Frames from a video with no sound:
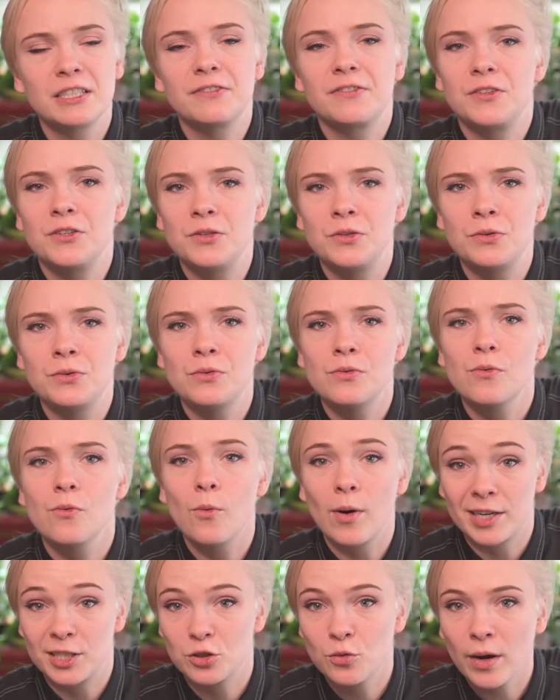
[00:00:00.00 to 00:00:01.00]
a few
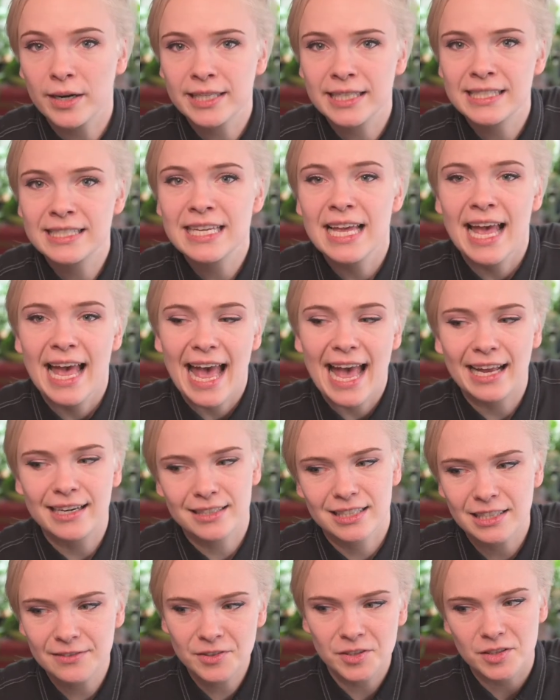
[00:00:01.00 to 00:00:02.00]
120s, and
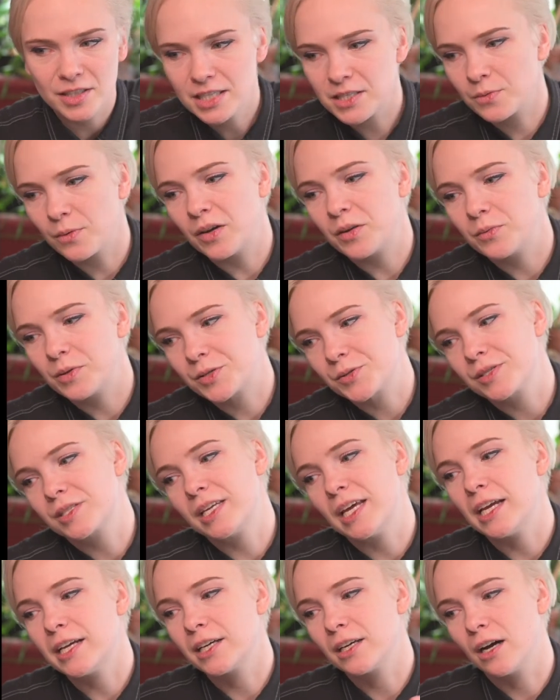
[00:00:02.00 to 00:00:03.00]
even this one, which was
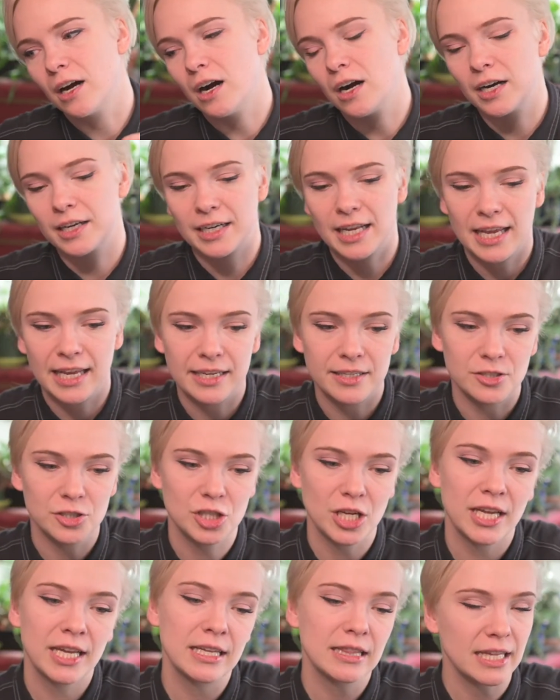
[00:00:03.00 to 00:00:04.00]
taken on a
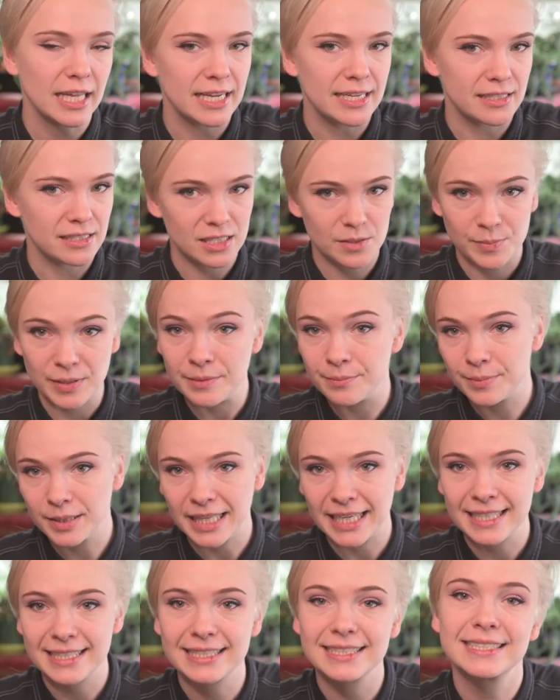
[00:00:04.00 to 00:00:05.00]
J-Lane speed
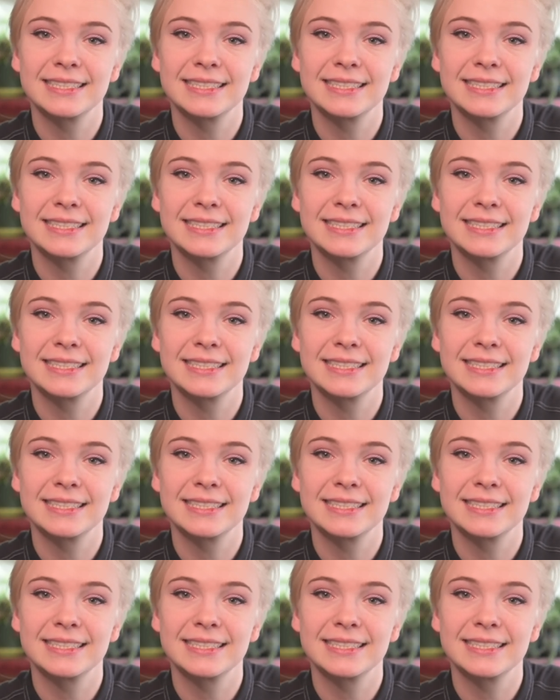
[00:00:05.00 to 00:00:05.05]
plate.